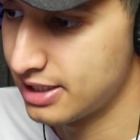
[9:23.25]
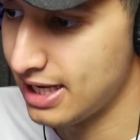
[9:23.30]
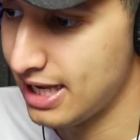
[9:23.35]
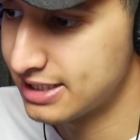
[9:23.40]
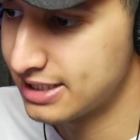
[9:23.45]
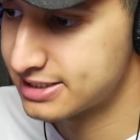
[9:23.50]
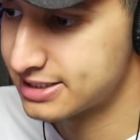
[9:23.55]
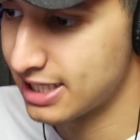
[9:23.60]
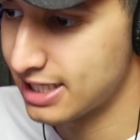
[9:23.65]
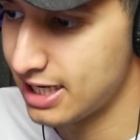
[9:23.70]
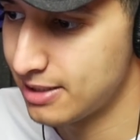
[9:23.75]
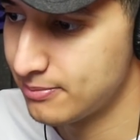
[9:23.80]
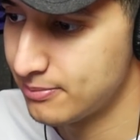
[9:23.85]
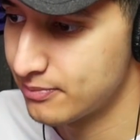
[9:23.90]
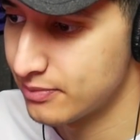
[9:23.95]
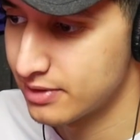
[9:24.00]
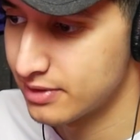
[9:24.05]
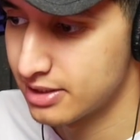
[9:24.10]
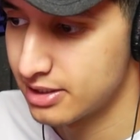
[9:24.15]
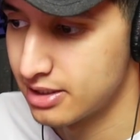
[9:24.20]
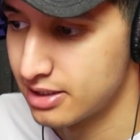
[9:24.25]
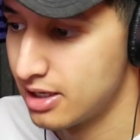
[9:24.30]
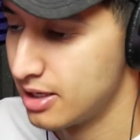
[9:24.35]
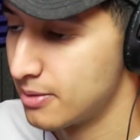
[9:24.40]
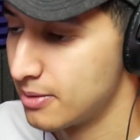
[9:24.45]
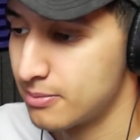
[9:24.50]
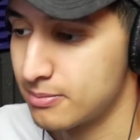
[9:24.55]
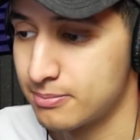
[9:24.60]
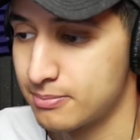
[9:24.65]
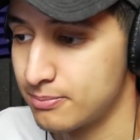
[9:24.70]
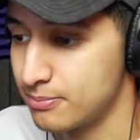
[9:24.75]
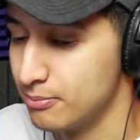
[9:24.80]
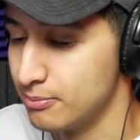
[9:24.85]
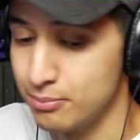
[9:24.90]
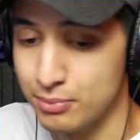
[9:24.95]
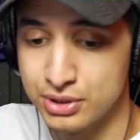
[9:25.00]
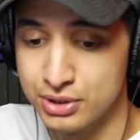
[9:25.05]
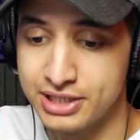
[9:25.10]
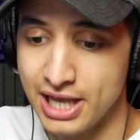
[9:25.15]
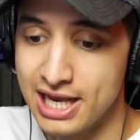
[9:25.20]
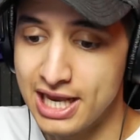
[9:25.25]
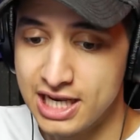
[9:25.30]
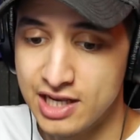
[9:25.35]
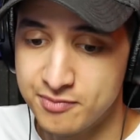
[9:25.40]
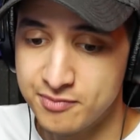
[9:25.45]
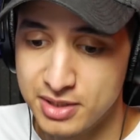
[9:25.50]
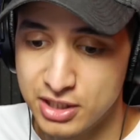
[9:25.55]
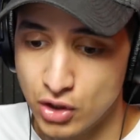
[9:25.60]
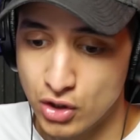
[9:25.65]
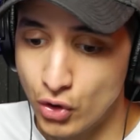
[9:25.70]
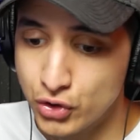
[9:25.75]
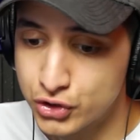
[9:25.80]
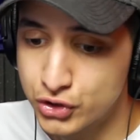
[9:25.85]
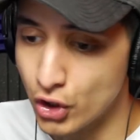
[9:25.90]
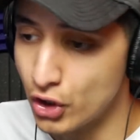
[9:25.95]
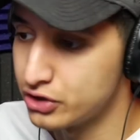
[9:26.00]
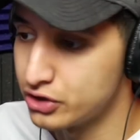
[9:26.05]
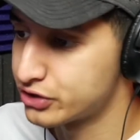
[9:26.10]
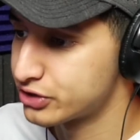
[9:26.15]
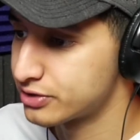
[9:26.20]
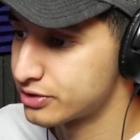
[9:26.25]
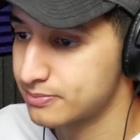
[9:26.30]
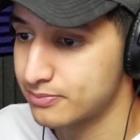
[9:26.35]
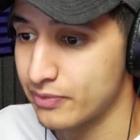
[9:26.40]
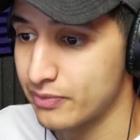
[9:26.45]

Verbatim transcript: last time. But they leave me no choice.